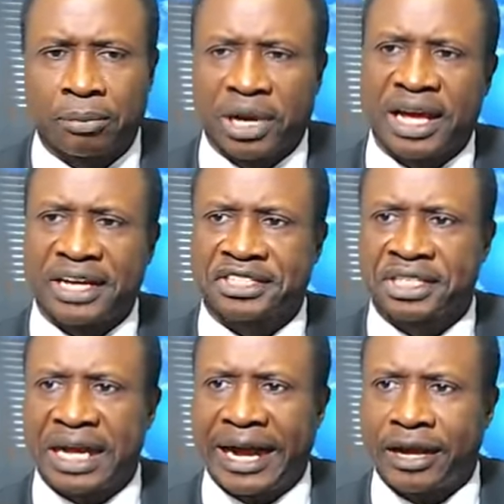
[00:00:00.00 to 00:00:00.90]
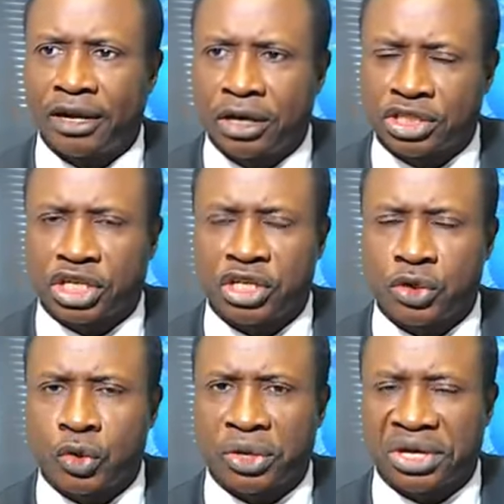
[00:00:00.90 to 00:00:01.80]
please, I urge
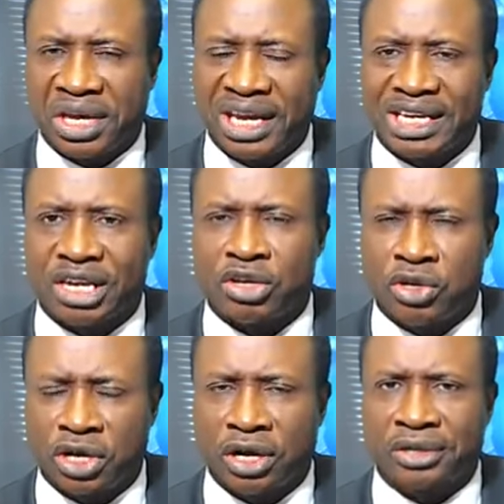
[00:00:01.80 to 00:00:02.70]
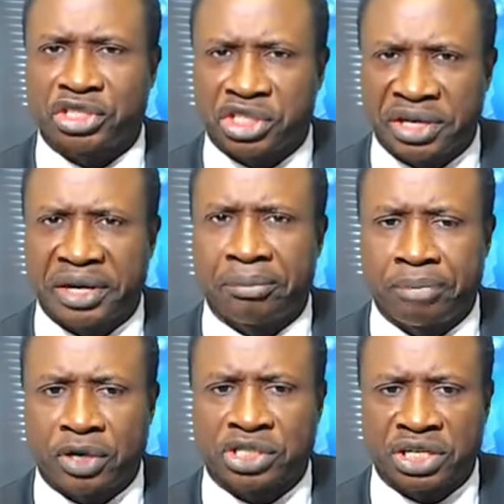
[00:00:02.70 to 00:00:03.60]
you, hit your share
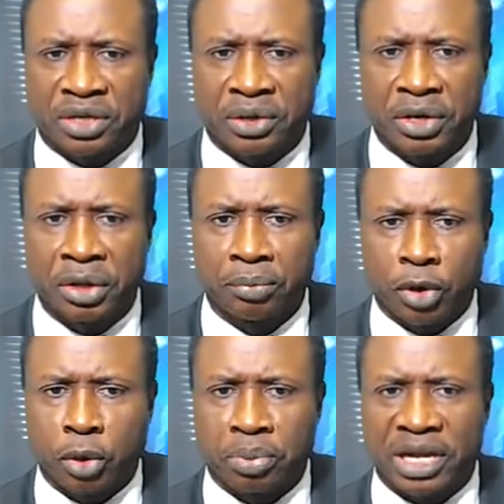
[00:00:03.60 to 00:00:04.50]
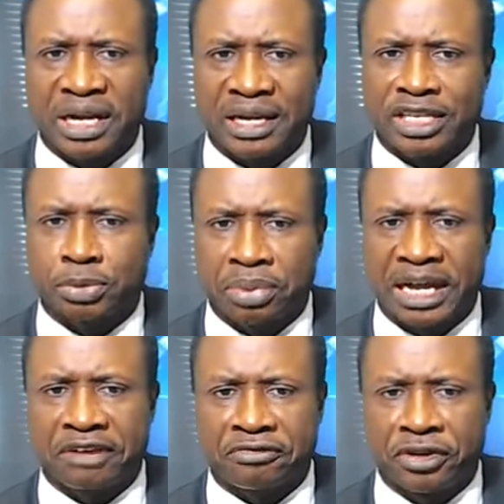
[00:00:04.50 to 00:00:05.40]
button, populate this
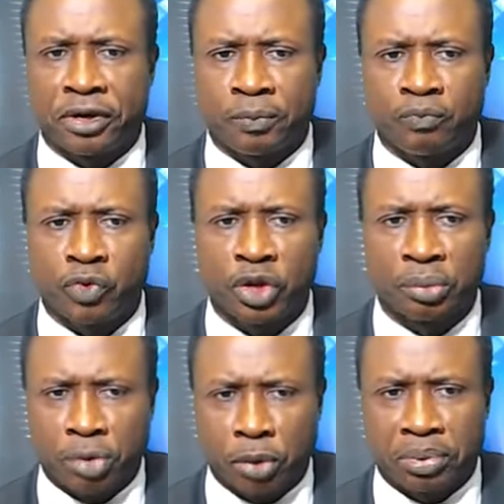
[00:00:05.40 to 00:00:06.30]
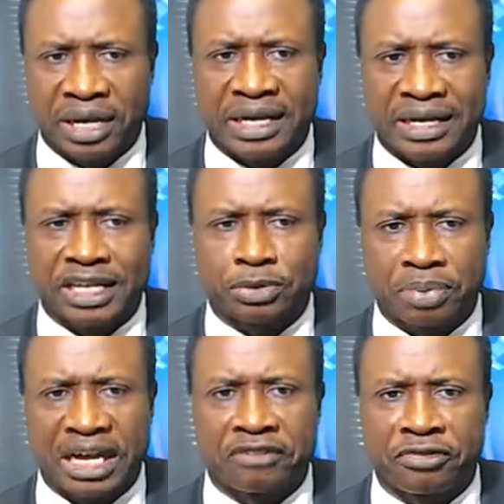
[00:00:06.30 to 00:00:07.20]
platform,
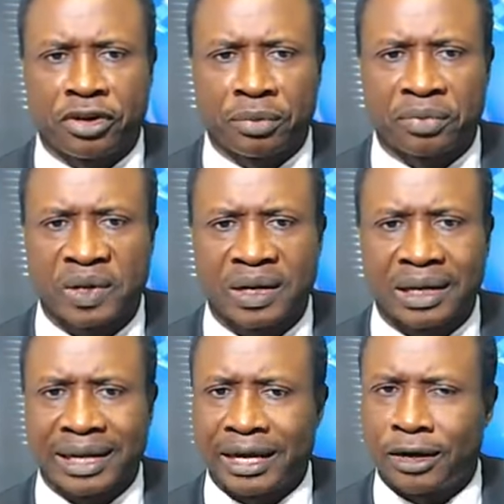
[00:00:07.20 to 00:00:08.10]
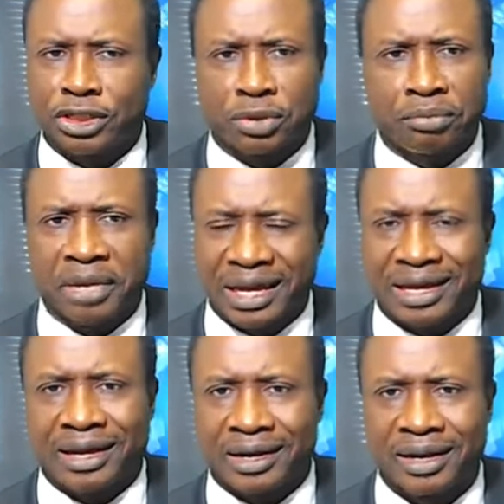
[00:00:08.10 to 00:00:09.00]
let us
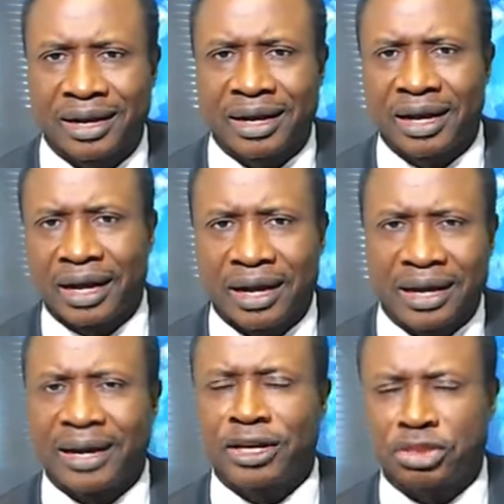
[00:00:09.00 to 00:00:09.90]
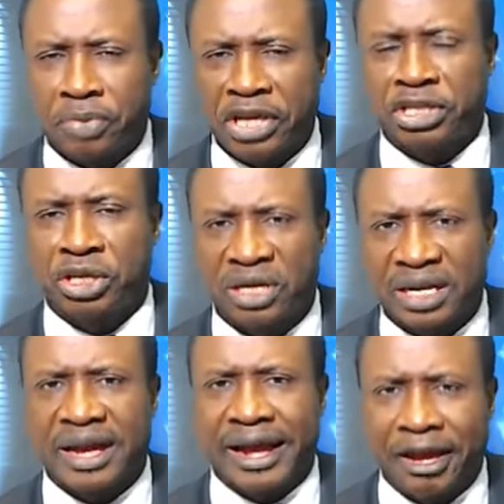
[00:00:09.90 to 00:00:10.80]
make sure
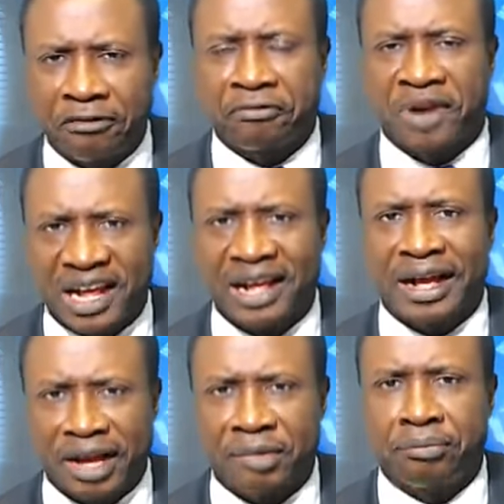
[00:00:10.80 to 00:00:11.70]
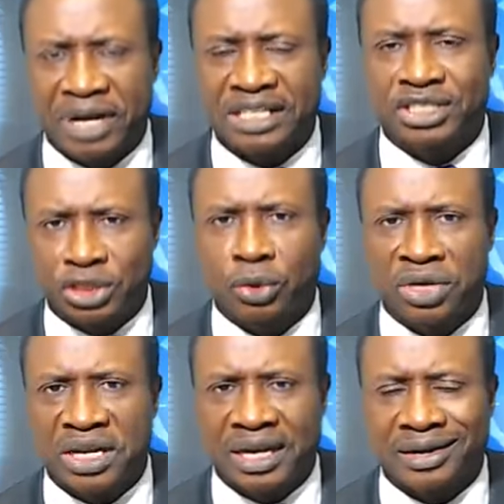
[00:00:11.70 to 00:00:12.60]
that every
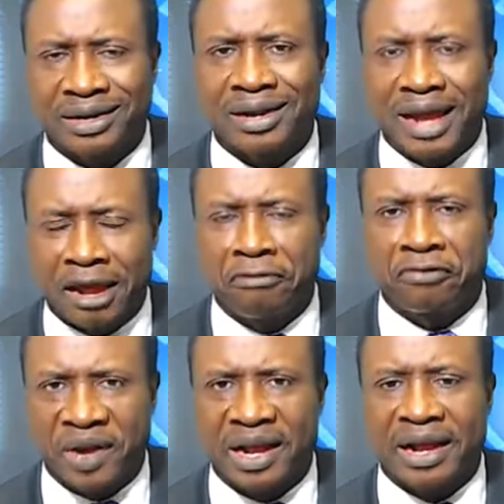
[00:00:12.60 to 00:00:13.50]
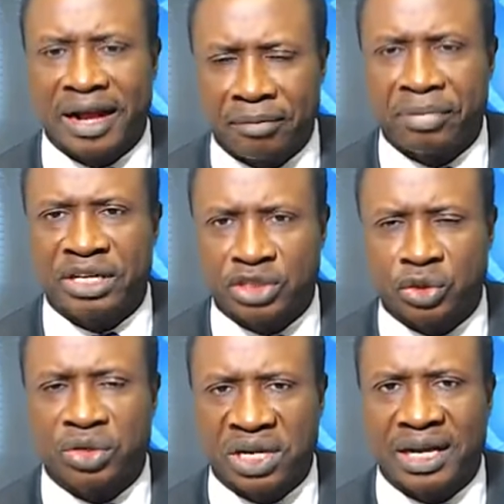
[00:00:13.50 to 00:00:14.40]

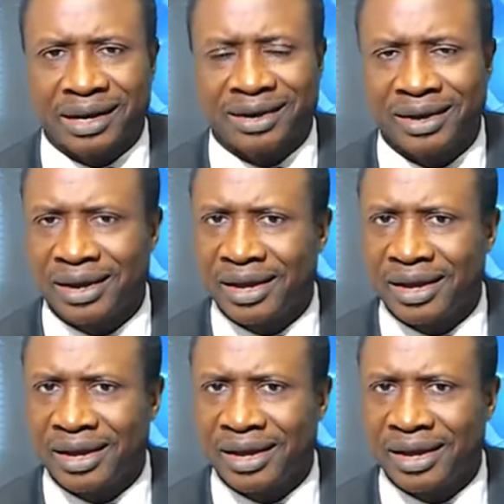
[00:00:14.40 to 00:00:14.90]
Ambazonian